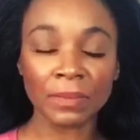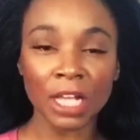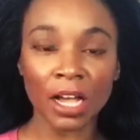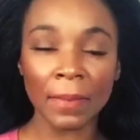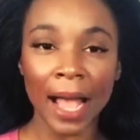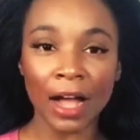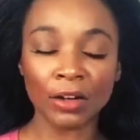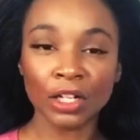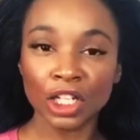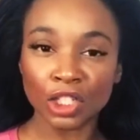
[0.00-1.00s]
I'm talking
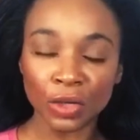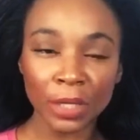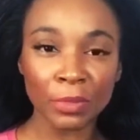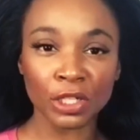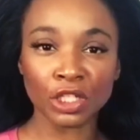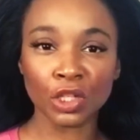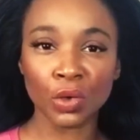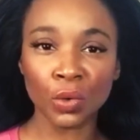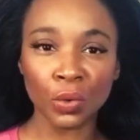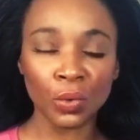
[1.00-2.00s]
about dreamers
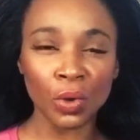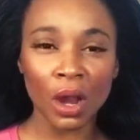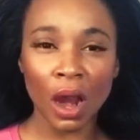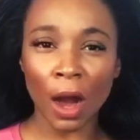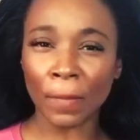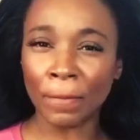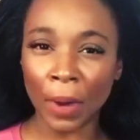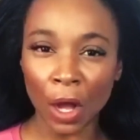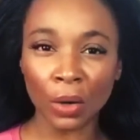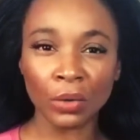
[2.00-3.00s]
who are
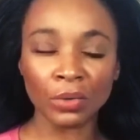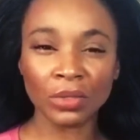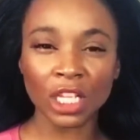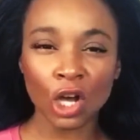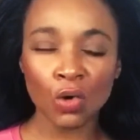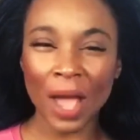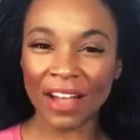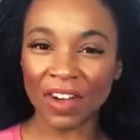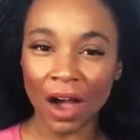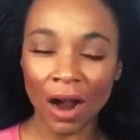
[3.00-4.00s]
bold, who
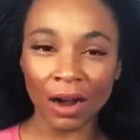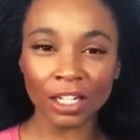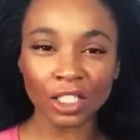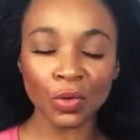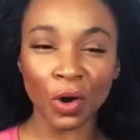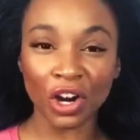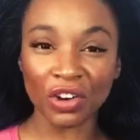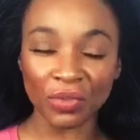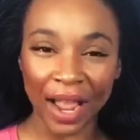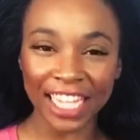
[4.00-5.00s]
have hearts, who are
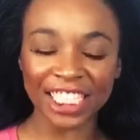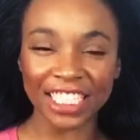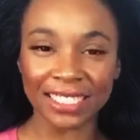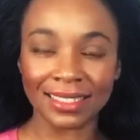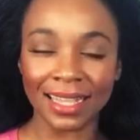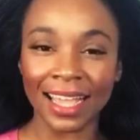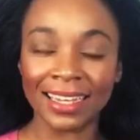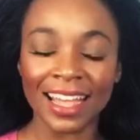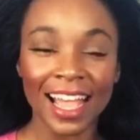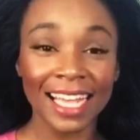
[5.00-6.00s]
courageous,
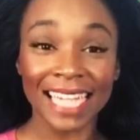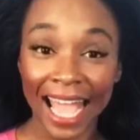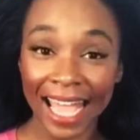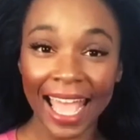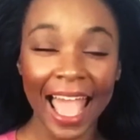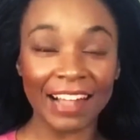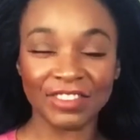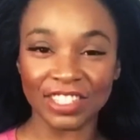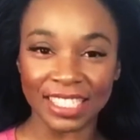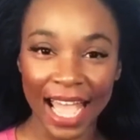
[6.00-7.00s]
and day
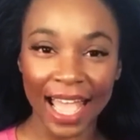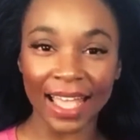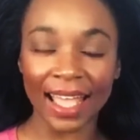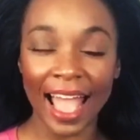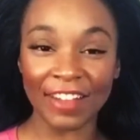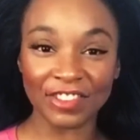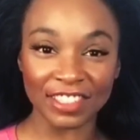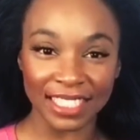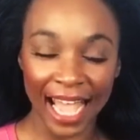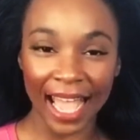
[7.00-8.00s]
after day after
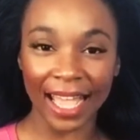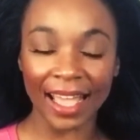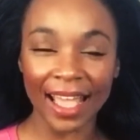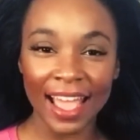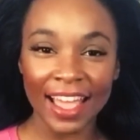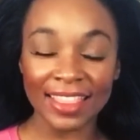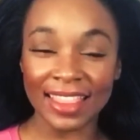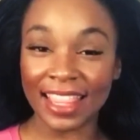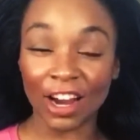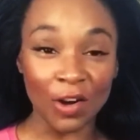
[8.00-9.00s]
day,
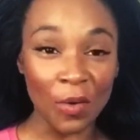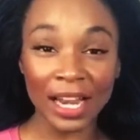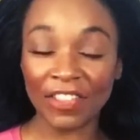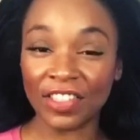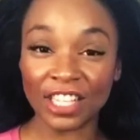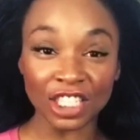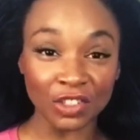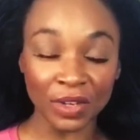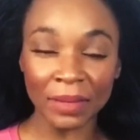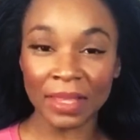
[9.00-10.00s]
they're going after this
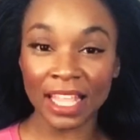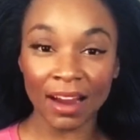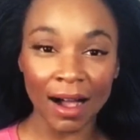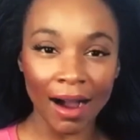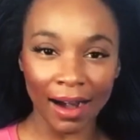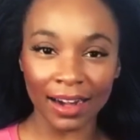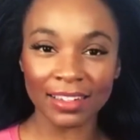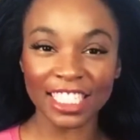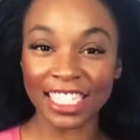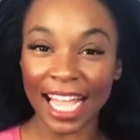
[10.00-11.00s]
dream in their heart,
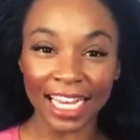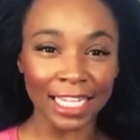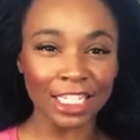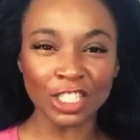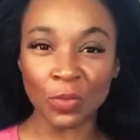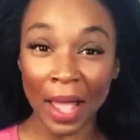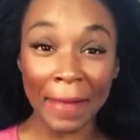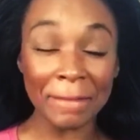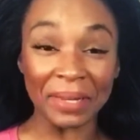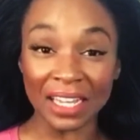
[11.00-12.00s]
shedding
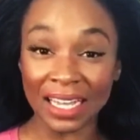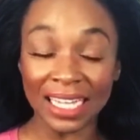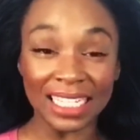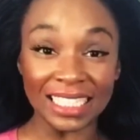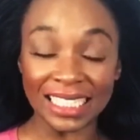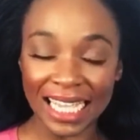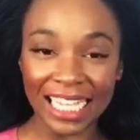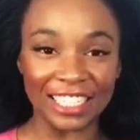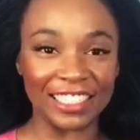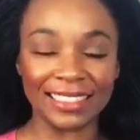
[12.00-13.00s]
sweat, blood, and
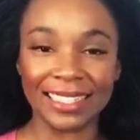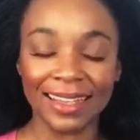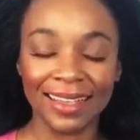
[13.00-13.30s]
tears,